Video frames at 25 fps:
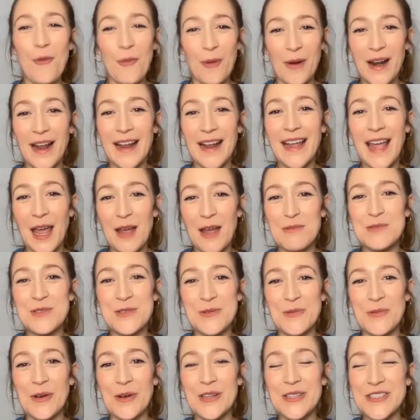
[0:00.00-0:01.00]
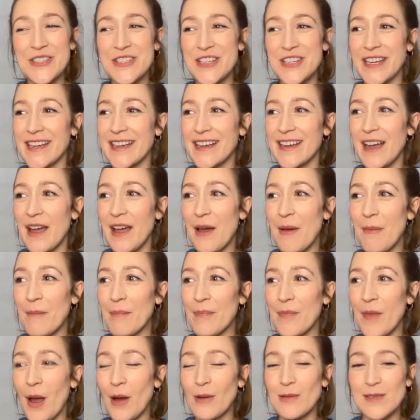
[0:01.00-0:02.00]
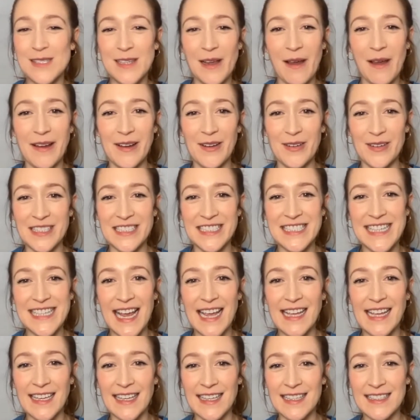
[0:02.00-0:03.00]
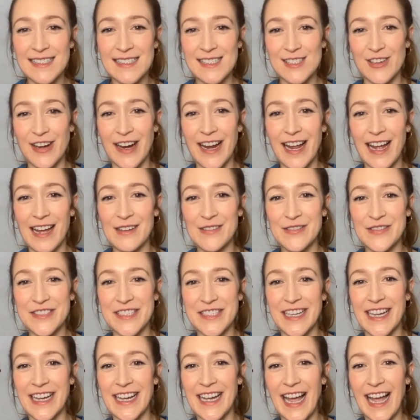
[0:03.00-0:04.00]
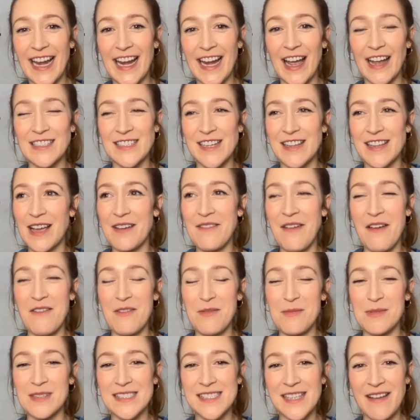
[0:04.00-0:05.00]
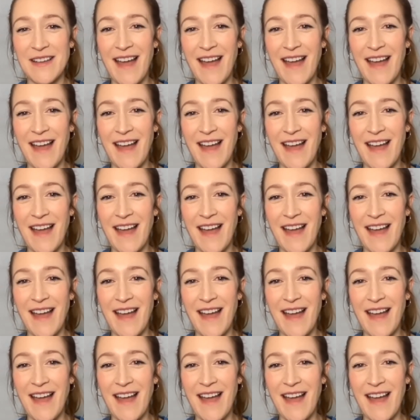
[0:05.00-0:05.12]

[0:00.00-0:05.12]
When I came to watch it, I was going on a date straight after, and I don't think I've ever been so